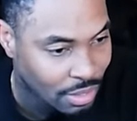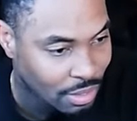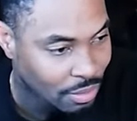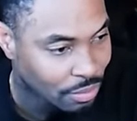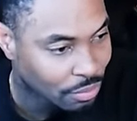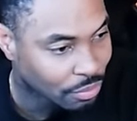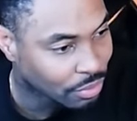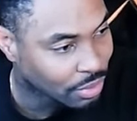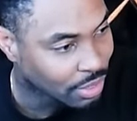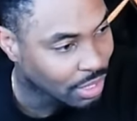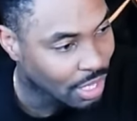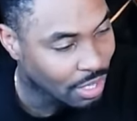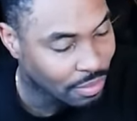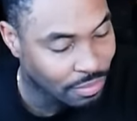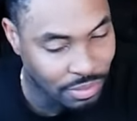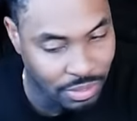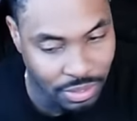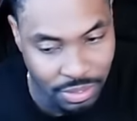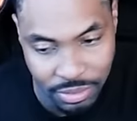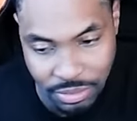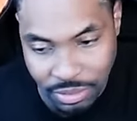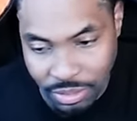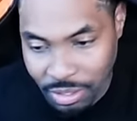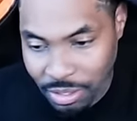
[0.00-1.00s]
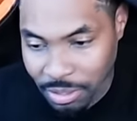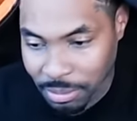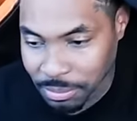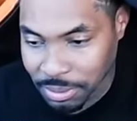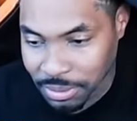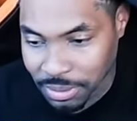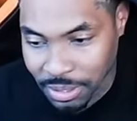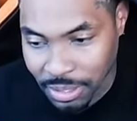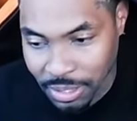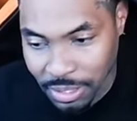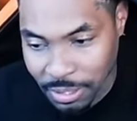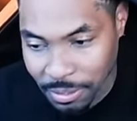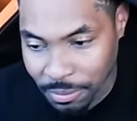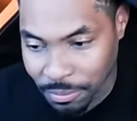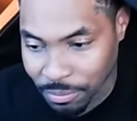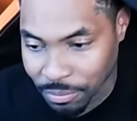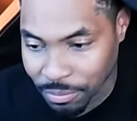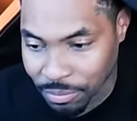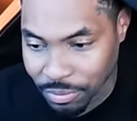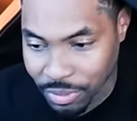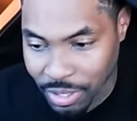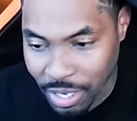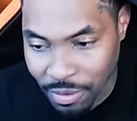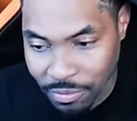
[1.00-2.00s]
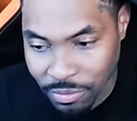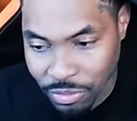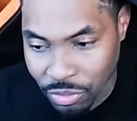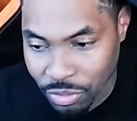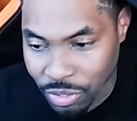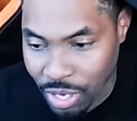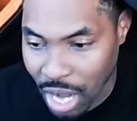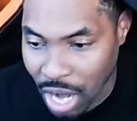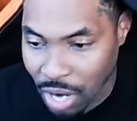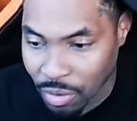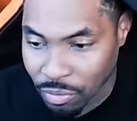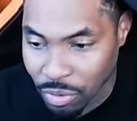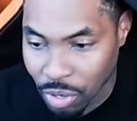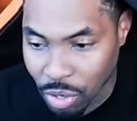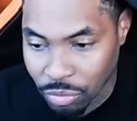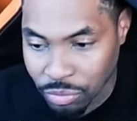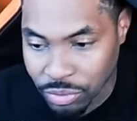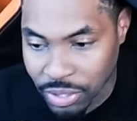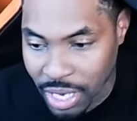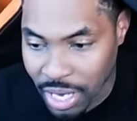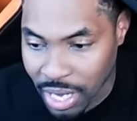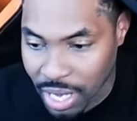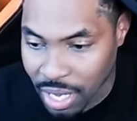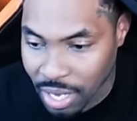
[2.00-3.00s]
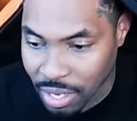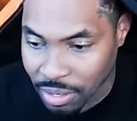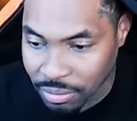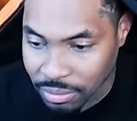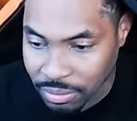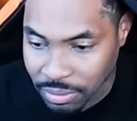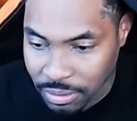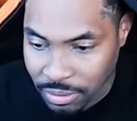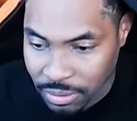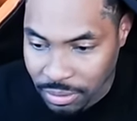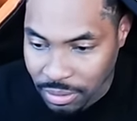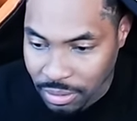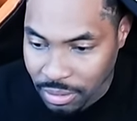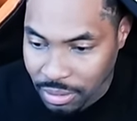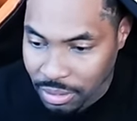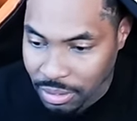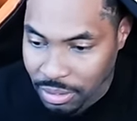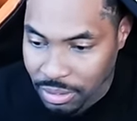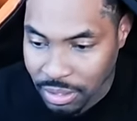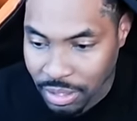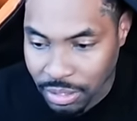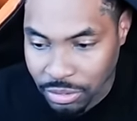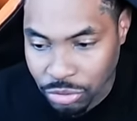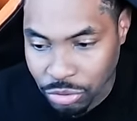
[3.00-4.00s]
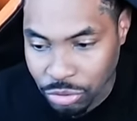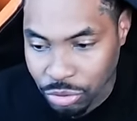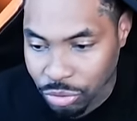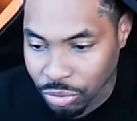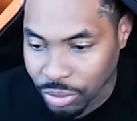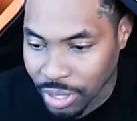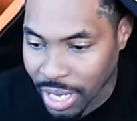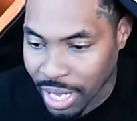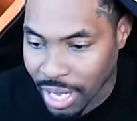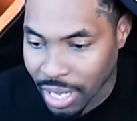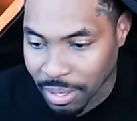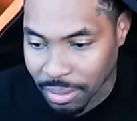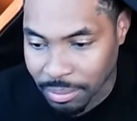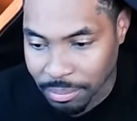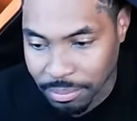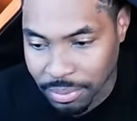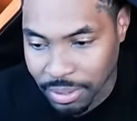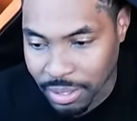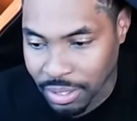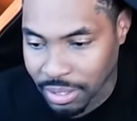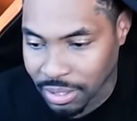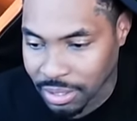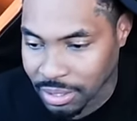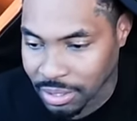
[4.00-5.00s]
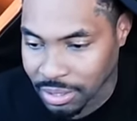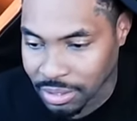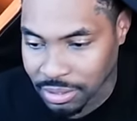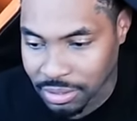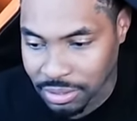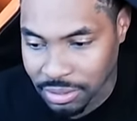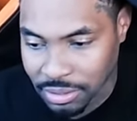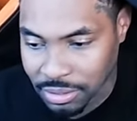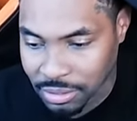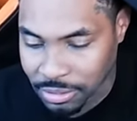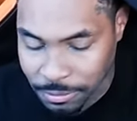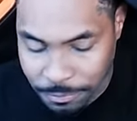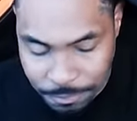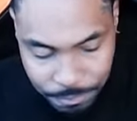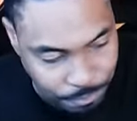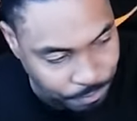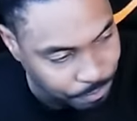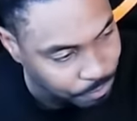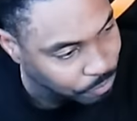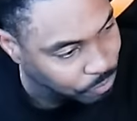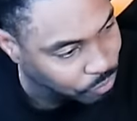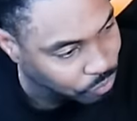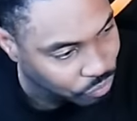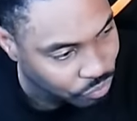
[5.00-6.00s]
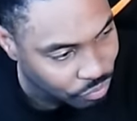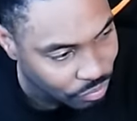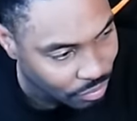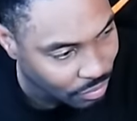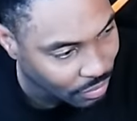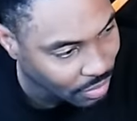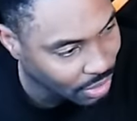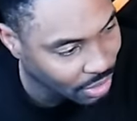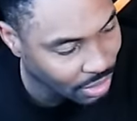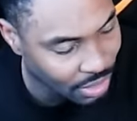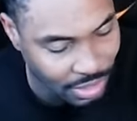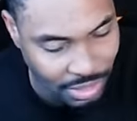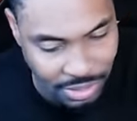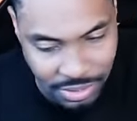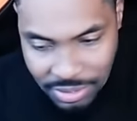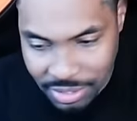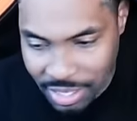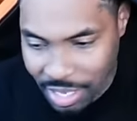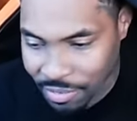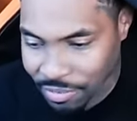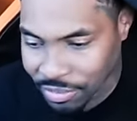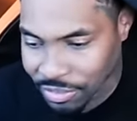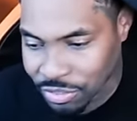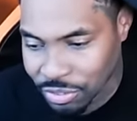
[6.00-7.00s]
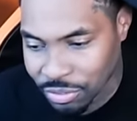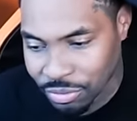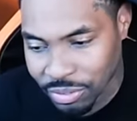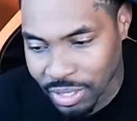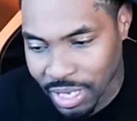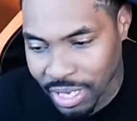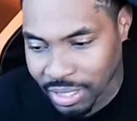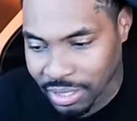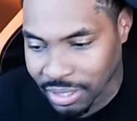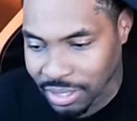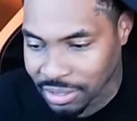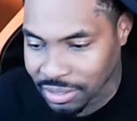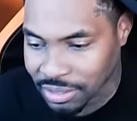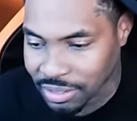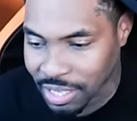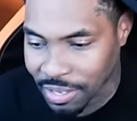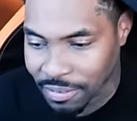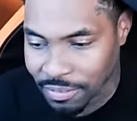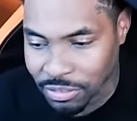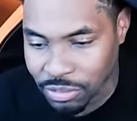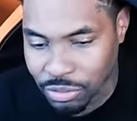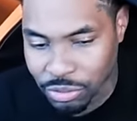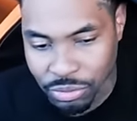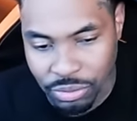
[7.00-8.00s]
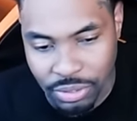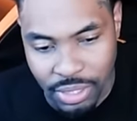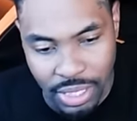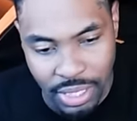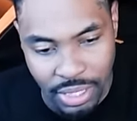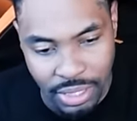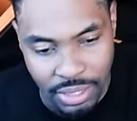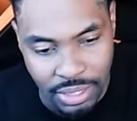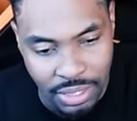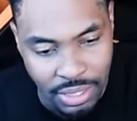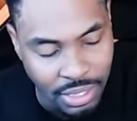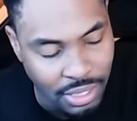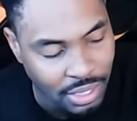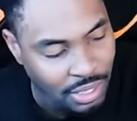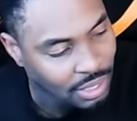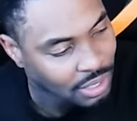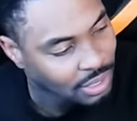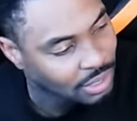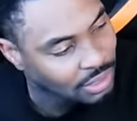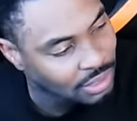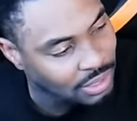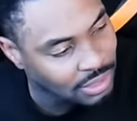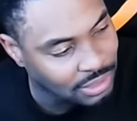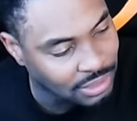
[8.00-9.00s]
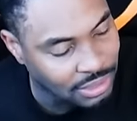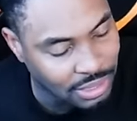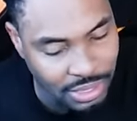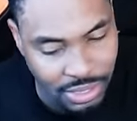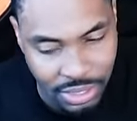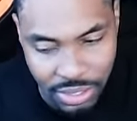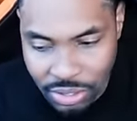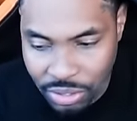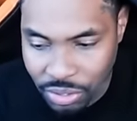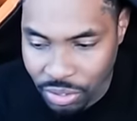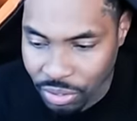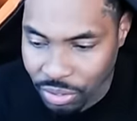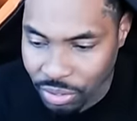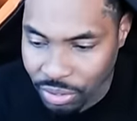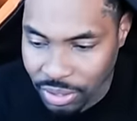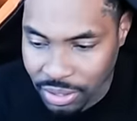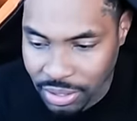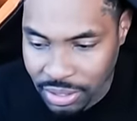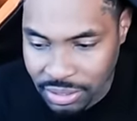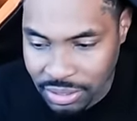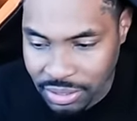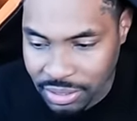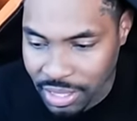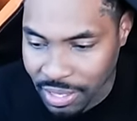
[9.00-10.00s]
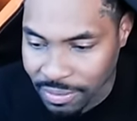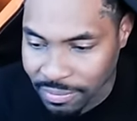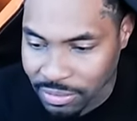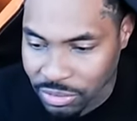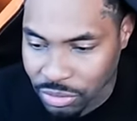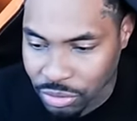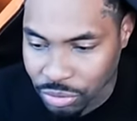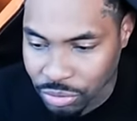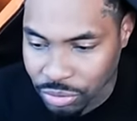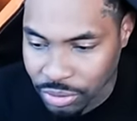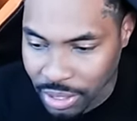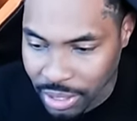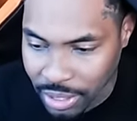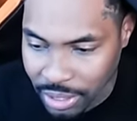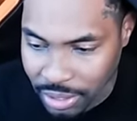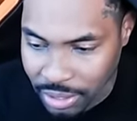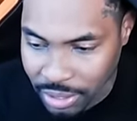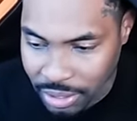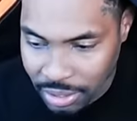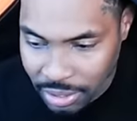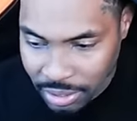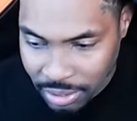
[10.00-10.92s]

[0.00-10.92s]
whatever you know what I'm saying, whatever you got wrote down, let's do that, bro. Cause it's never too late. It's never too late. Let's get it going. It's never too late.